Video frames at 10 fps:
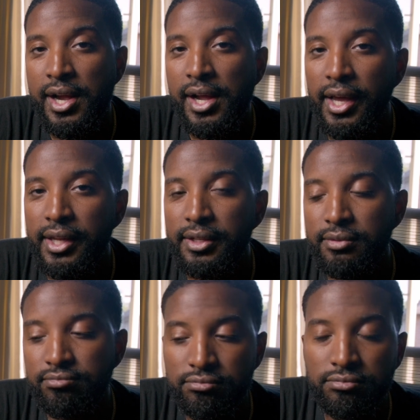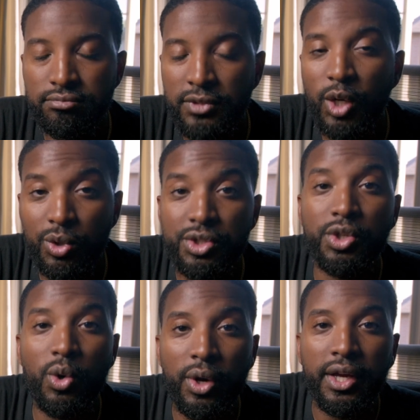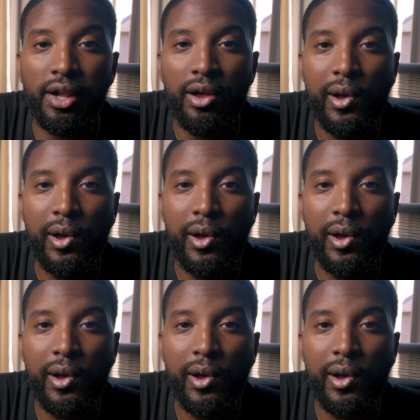And it was annoying.